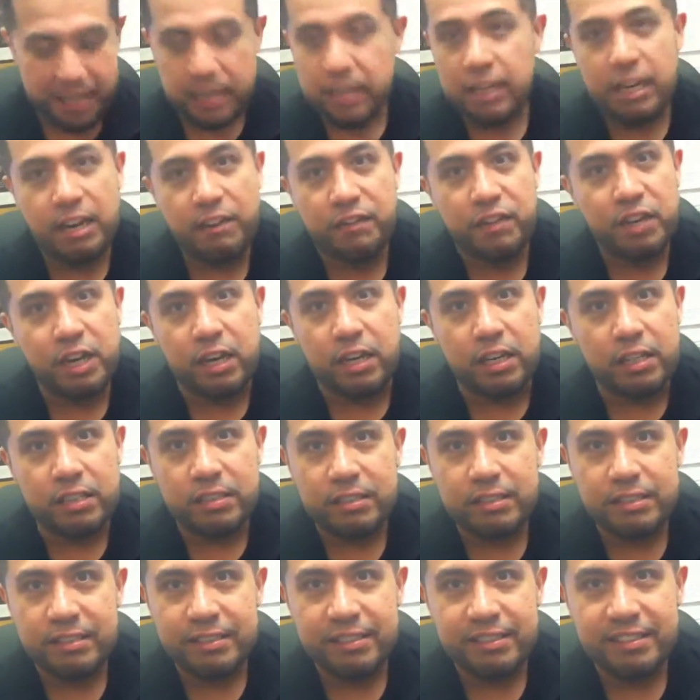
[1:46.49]
I love her.
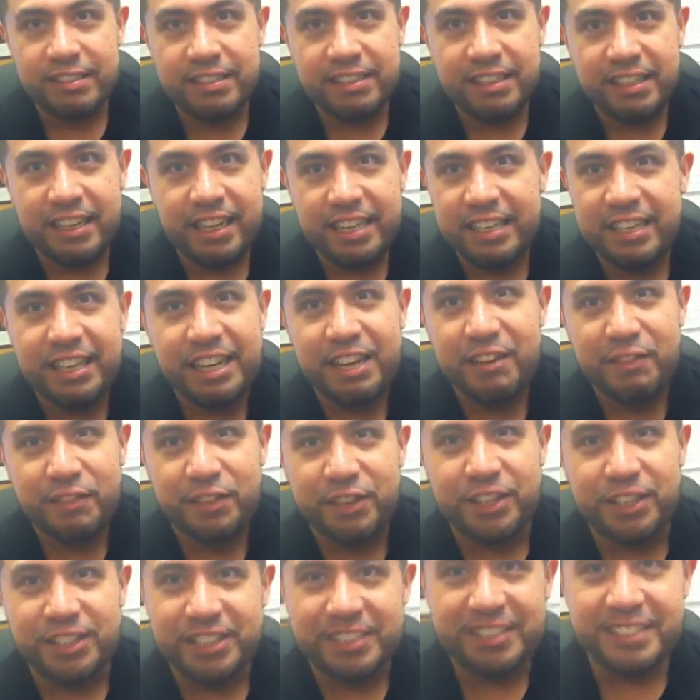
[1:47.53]
I love
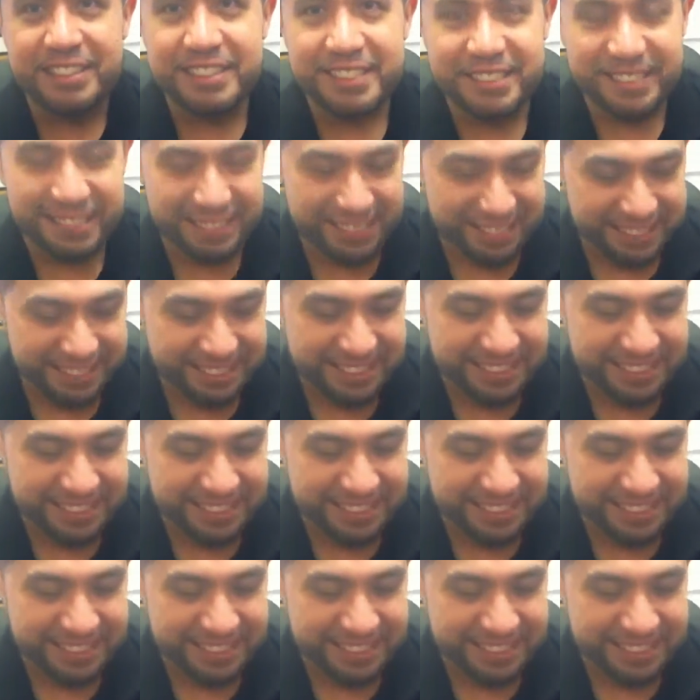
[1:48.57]
right now. Stop cute.